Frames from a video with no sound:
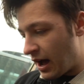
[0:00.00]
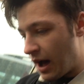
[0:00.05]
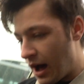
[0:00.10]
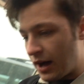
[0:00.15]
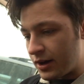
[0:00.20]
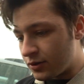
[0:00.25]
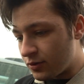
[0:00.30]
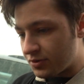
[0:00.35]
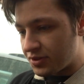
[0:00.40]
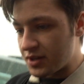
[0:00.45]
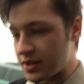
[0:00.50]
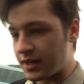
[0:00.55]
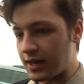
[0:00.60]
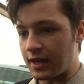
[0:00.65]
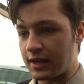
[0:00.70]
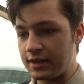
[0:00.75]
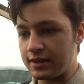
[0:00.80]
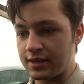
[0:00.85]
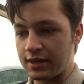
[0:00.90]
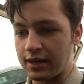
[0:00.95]
I don't think
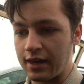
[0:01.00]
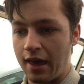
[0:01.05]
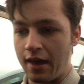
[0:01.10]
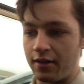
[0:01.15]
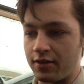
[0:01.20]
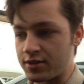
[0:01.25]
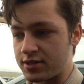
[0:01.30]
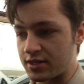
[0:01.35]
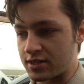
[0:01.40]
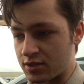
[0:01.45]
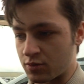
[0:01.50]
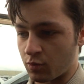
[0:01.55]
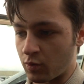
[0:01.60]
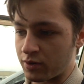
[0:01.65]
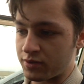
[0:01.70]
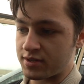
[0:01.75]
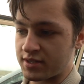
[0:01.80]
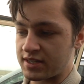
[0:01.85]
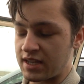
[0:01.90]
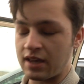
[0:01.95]
anything else is
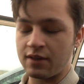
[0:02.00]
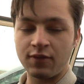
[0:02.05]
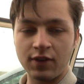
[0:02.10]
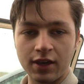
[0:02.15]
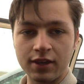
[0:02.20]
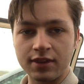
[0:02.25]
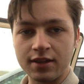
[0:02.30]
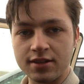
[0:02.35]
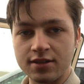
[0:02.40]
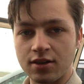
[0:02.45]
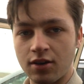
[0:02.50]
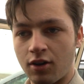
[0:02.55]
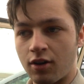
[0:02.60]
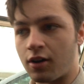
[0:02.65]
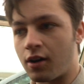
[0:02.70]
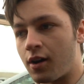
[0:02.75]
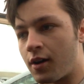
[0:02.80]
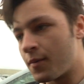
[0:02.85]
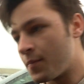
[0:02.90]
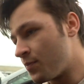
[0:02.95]
worth saving in this
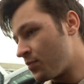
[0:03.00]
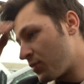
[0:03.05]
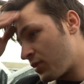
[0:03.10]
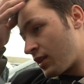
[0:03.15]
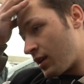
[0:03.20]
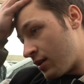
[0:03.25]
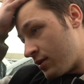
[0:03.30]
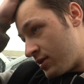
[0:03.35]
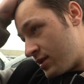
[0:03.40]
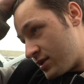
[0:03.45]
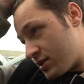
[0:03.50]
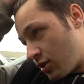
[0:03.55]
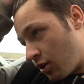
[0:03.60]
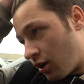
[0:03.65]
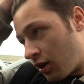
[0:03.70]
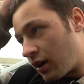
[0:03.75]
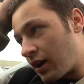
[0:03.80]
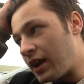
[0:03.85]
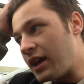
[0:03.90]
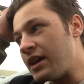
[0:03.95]
car. This
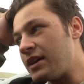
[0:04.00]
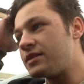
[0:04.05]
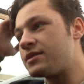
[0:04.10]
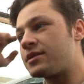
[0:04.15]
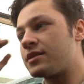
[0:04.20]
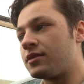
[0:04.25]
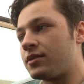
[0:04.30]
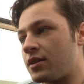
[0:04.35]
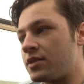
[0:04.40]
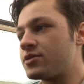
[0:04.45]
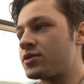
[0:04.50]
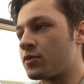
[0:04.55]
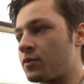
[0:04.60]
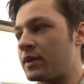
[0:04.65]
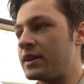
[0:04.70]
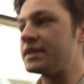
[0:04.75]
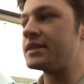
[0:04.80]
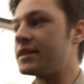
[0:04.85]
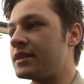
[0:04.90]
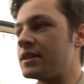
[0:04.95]
car is, there's a
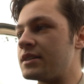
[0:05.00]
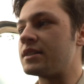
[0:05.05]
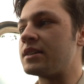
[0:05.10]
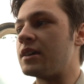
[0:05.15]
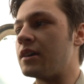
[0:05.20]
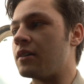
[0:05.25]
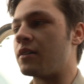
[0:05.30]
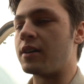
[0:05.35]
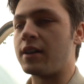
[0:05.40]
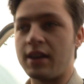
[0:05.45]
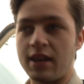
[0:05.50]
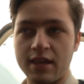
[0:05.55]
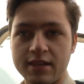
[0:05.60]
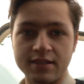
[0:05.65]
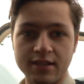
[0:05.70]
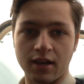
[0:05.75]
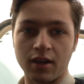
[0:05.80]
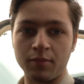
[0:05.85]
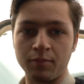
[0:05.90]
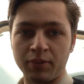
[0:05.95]
reason it's here. It
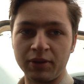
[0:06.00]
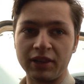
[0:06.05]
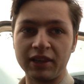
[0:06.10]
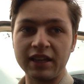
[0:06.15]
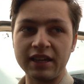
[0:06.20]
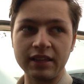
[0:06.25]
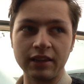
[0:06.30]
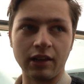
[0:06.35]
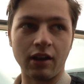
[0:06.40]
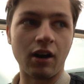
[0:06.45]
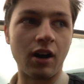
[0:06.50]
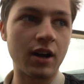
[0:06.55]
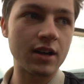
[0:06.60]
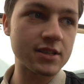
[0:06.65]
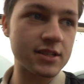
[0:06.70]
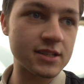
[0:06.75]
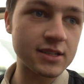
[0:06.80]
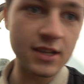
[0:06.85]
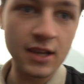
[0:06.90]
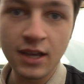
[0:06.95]
is a complete
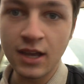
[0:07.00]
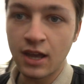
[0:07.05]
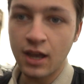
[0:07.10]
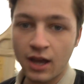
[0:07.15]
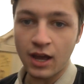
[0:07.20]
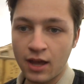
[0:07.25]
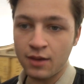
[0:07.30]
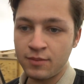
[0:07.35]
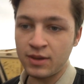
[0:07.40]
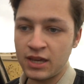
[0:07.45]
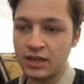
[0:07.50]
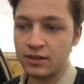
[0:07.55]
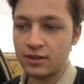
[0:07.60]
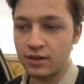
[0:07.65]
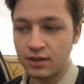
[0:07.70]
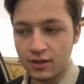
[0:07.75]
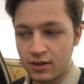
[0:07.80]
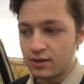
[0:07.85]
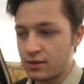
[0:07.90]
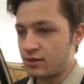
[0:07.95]
loss. I
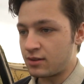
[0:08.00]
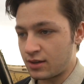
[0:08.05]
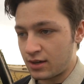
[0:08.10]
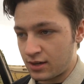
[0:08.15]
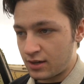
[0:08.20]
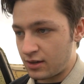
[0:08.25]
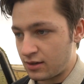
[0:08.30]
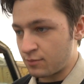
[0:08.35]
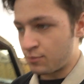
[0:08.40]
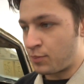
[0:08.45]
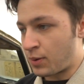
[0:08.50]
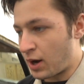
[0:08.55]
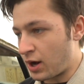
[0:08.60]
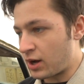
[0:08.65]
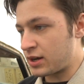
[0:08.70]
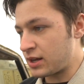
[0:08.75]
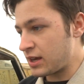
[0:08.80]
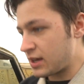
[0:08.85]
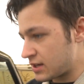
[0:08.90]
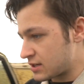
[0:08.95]
mean, the
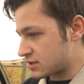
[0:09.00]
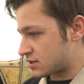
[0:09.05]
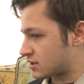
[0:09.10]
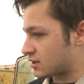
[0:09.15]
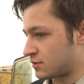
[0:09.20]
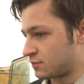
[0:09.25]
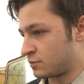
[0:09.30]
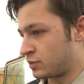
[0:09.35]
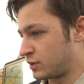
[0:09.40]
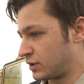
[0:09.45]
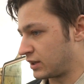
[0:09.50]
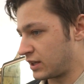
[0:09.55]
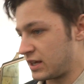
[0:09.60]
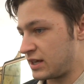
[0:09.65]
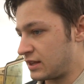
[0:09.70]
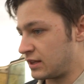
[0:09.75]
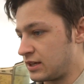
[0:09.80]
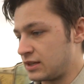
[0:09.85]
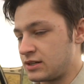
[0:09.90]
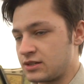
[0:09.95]
body is
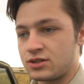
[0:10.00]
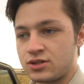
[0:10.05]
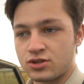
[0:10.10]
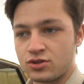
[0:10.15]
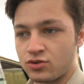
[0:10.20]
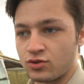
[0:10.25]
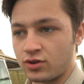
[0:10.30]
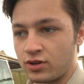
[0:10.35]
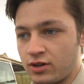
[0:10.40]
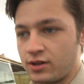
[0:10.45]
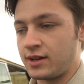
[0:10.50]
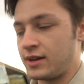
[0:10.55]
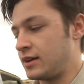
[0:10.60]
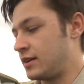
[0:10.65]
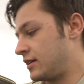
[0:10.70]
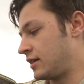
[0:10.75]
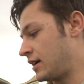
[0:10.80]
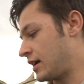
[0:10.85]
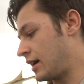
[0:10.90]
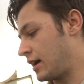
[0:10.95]
completely
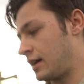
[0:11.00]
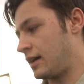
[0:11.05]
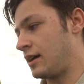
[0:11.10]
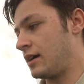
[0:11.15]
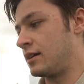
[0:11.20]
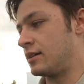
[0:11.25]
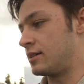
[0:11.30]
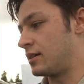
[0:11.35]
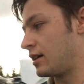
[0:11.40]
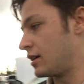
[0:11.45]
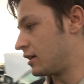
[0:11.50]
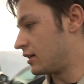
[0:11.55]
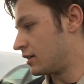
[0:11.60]
destroyed and